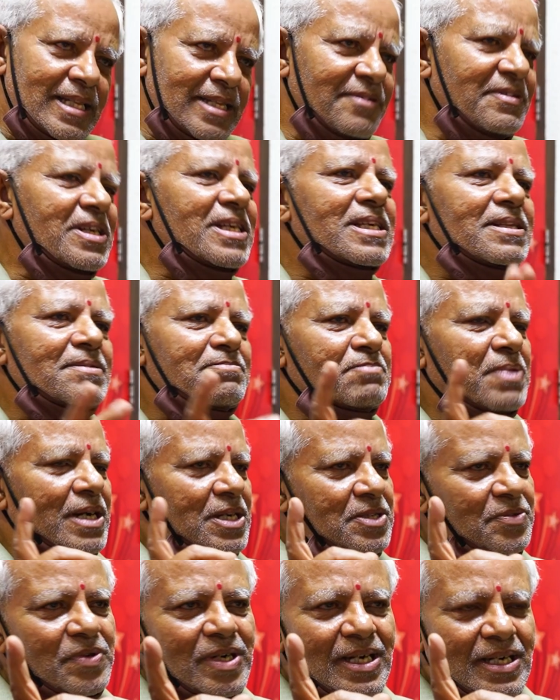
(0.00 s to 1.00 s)
living in
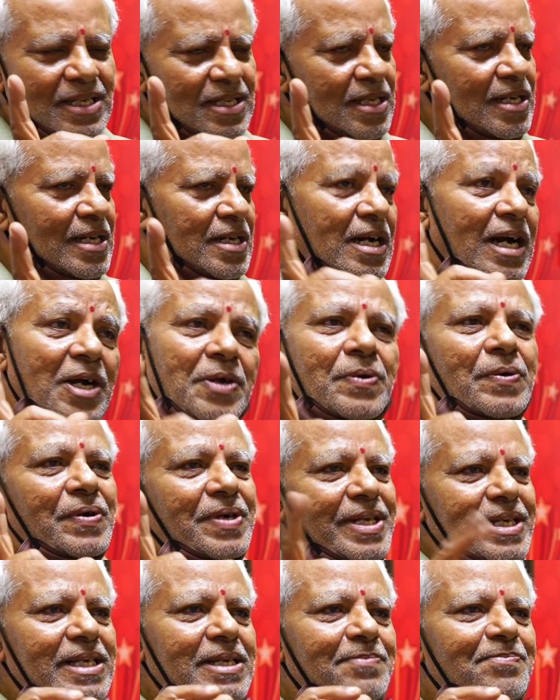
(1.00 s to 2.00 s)
Batua,
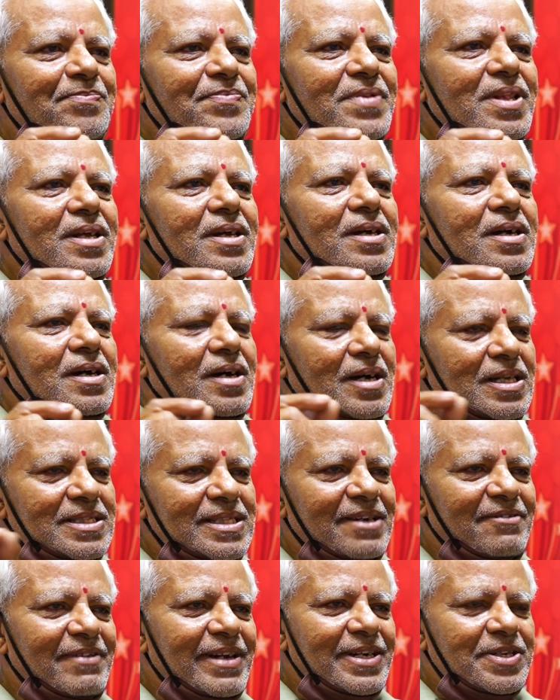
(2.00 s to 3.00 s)
Kadugodi, on
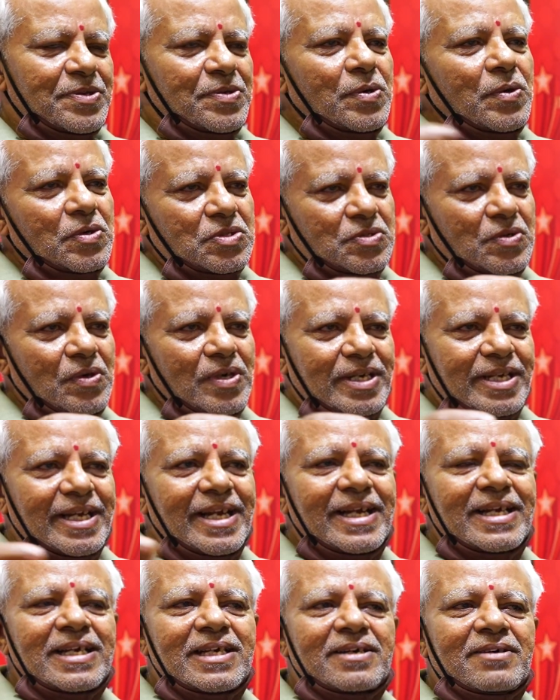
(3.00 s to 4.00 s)
the way to Hoskote
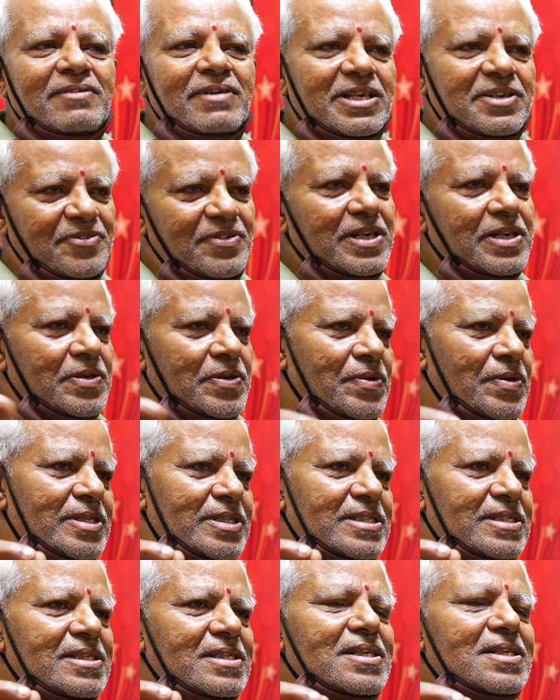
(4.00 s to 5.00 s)
and Whitefield
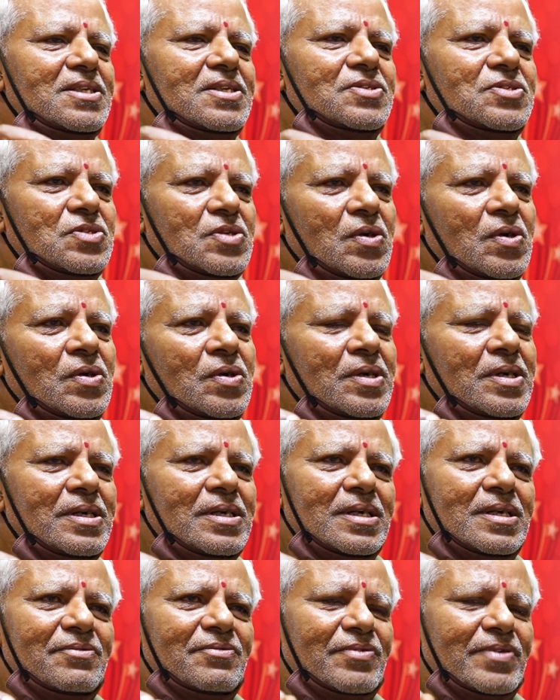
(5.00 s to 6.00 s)
roads. So
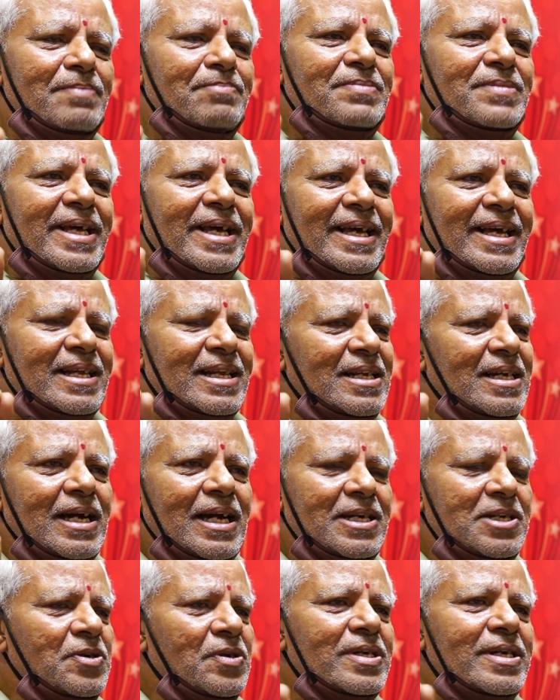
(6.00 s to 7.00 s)
from there,
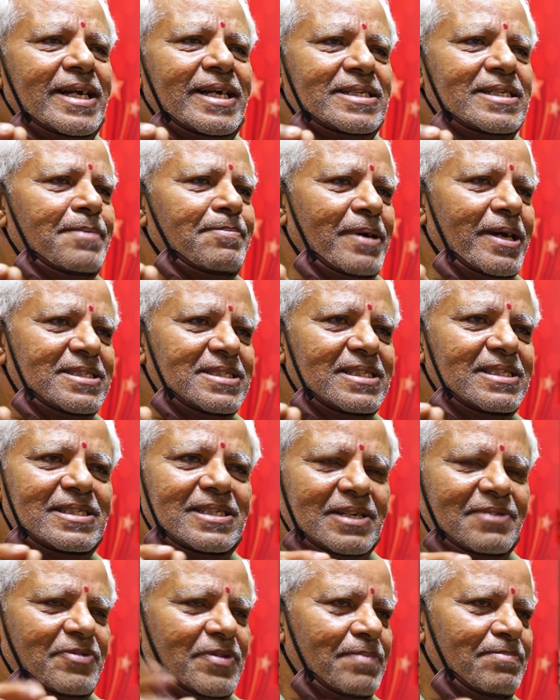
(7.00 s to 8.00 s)
I don't get the
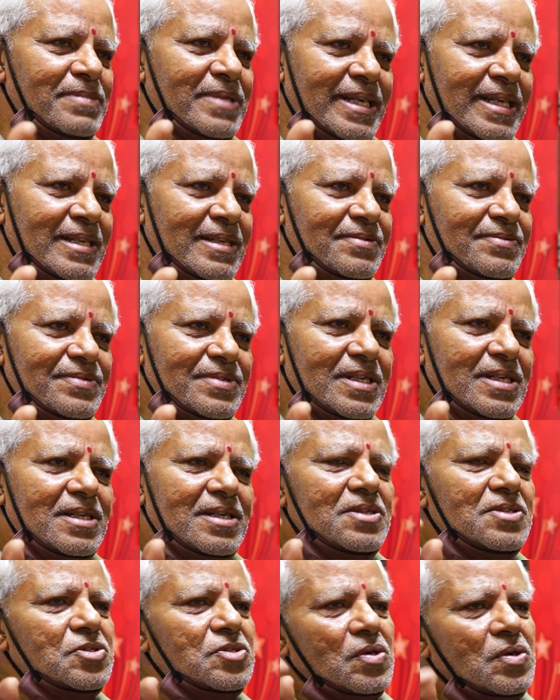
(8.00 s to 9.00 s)
passenger from there.
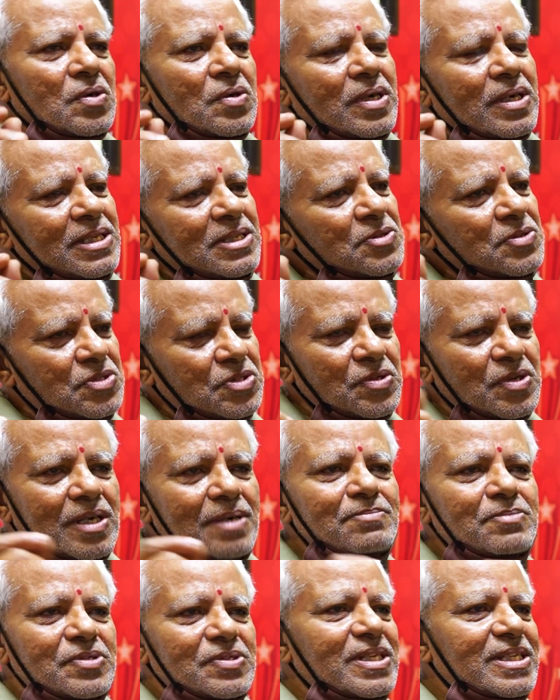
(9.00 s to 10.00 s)
So I used to
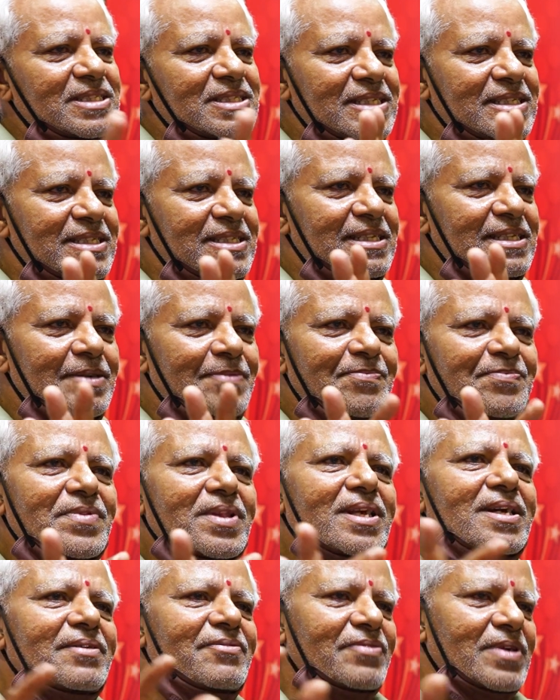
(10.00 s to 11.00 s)
come to the city.
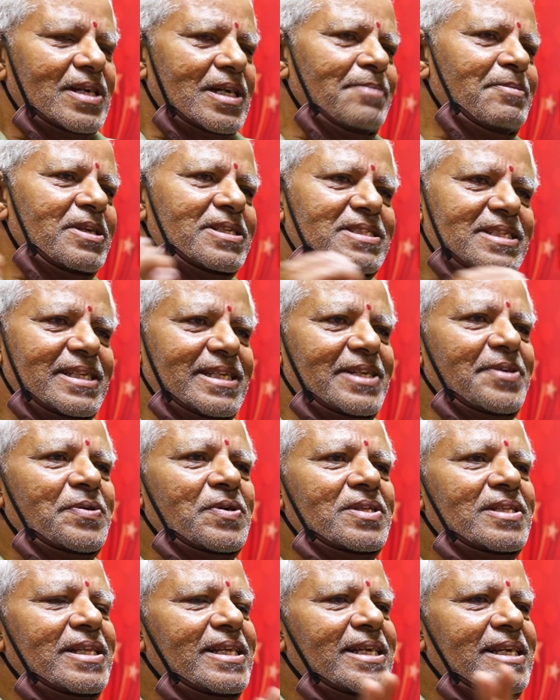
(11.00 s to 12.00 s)
Coming city
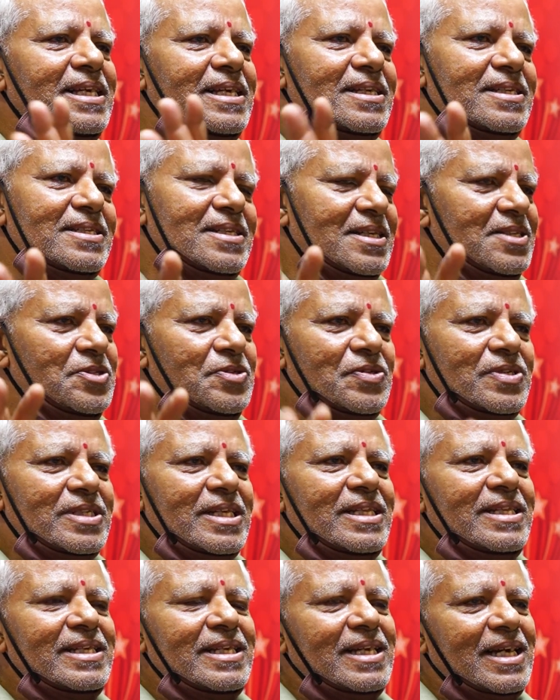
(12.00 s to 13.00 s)
only,
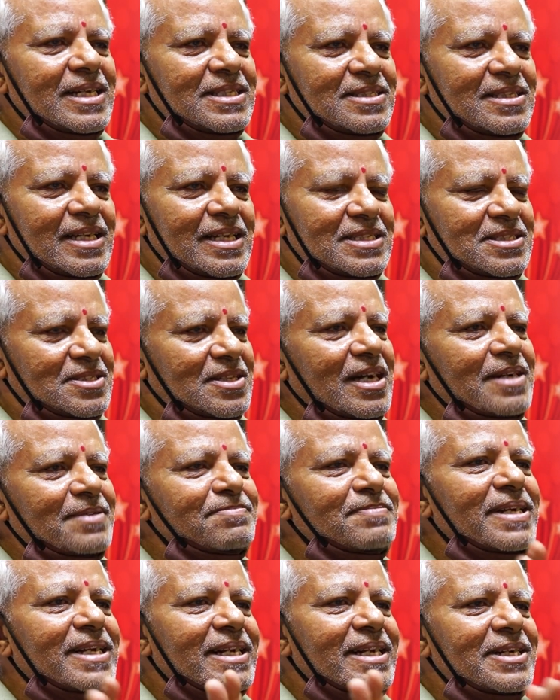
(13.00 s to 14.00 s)
usually I start
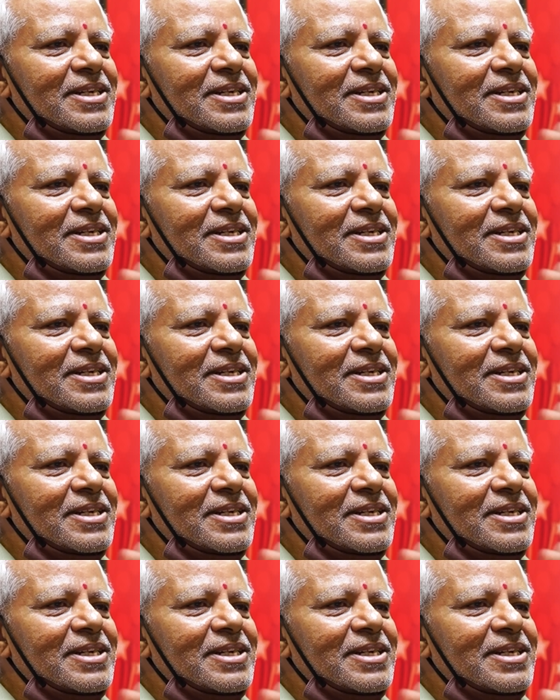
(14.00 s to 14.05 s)
my